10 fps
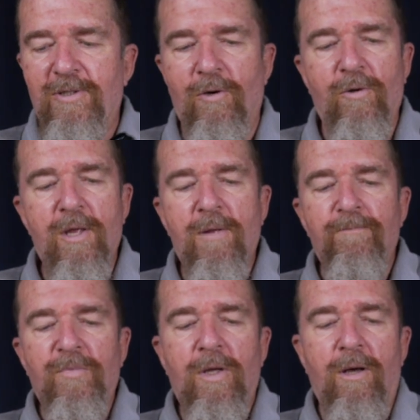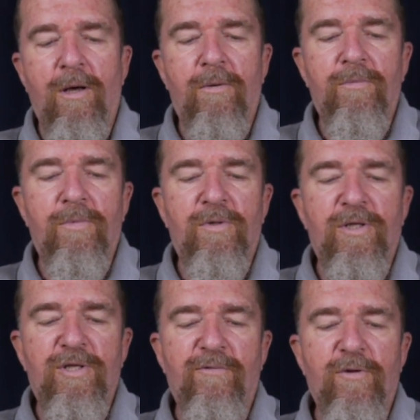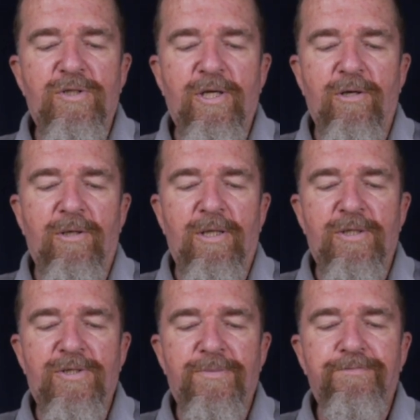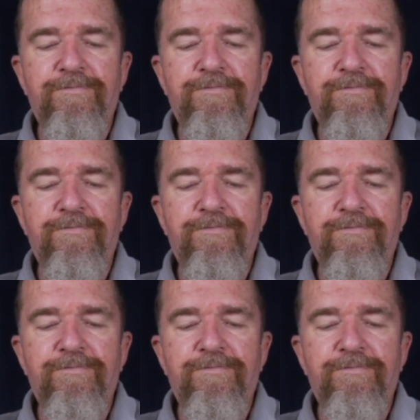So uh, the difference here is